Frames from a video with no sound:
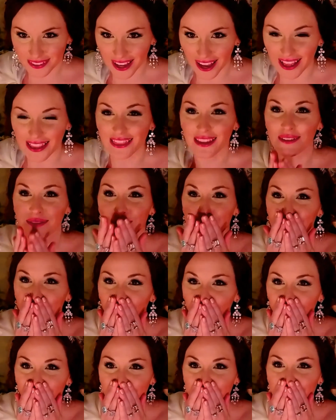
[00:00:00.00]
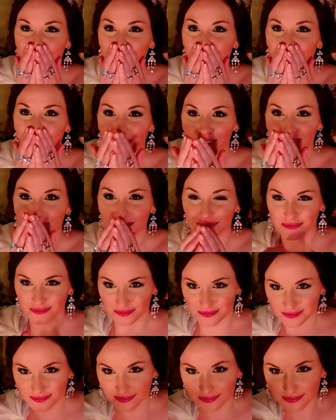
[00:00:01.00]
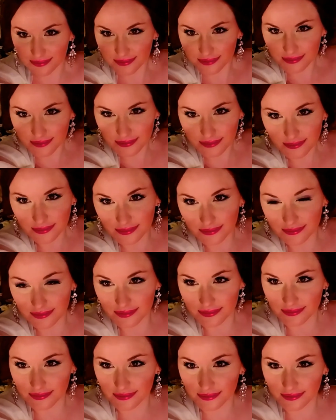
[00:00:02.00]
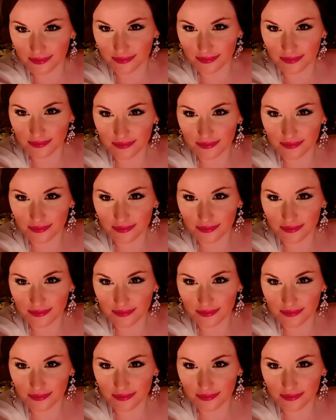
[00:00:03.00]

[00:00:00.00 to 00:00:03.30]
I love you all. Mm.